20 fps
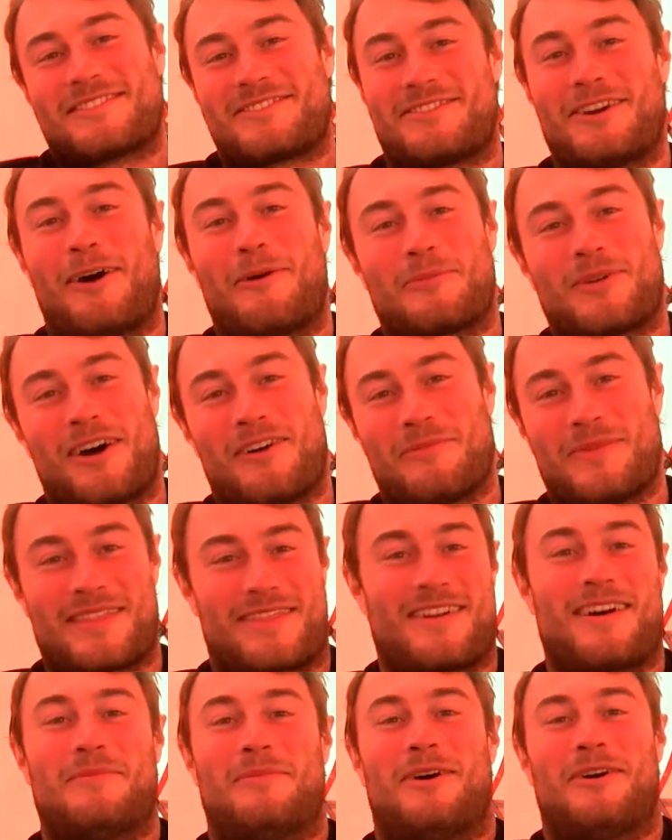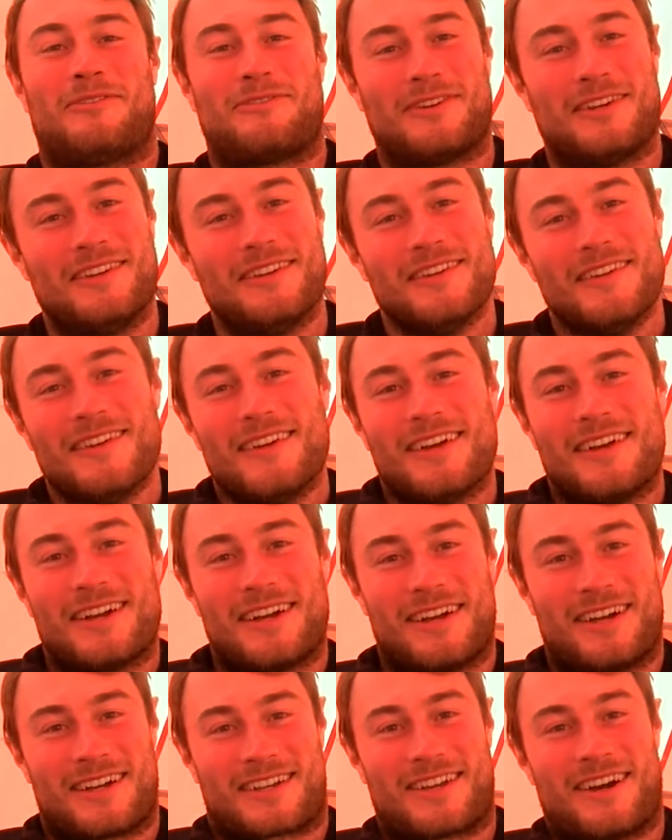chopped off my thumb off
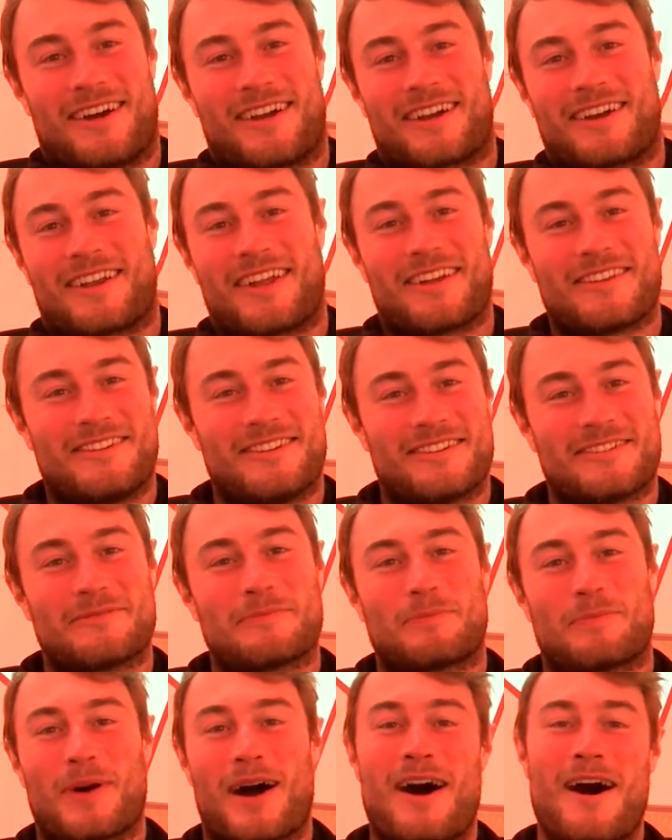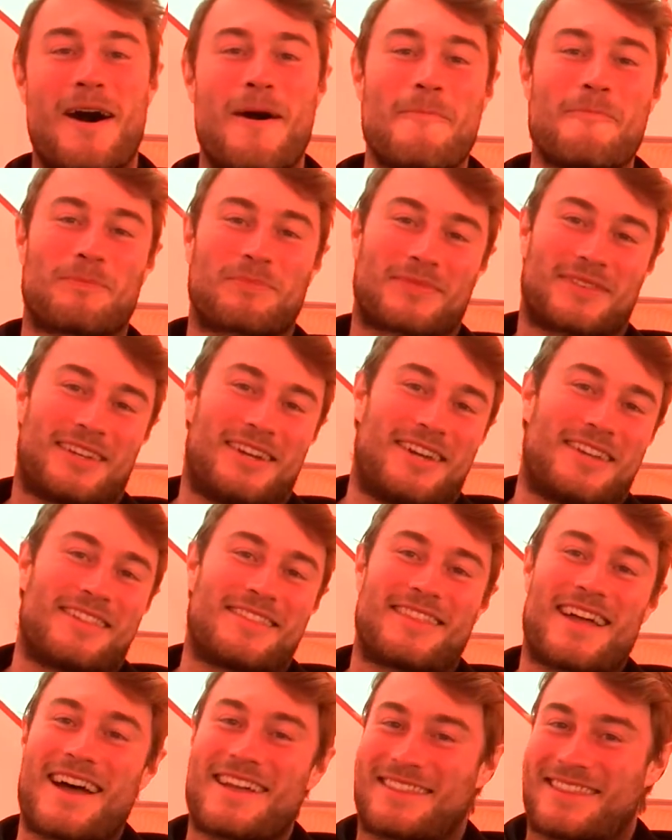cutting an onion, but
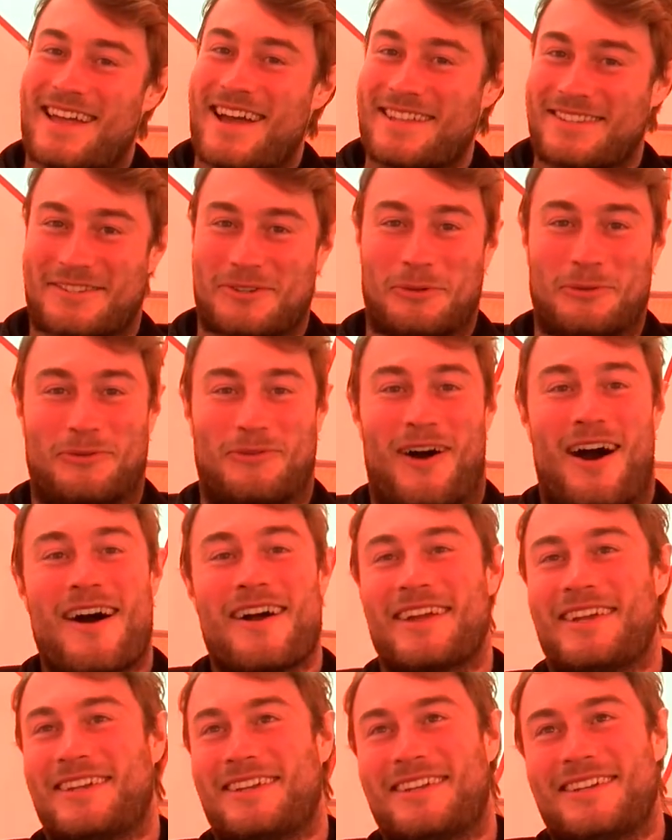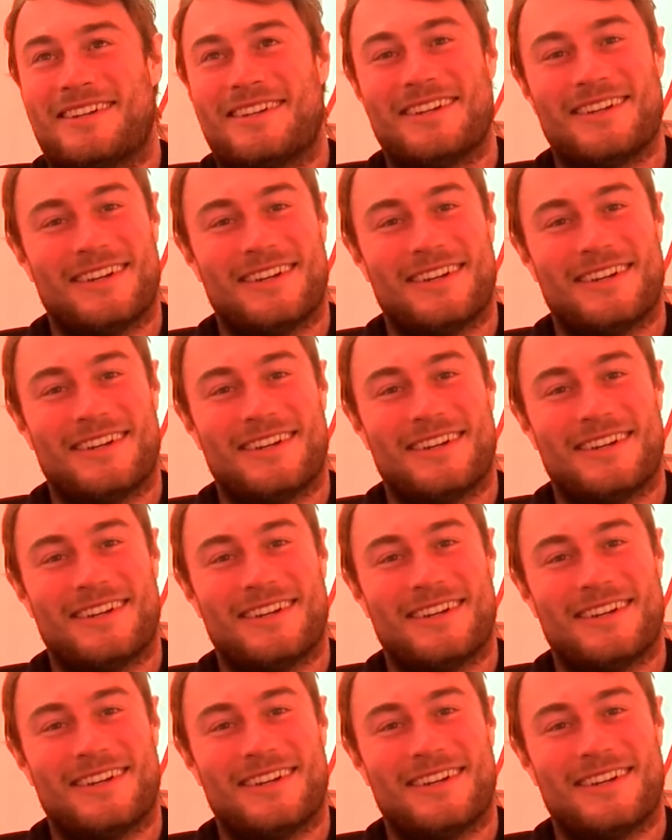that's all fine.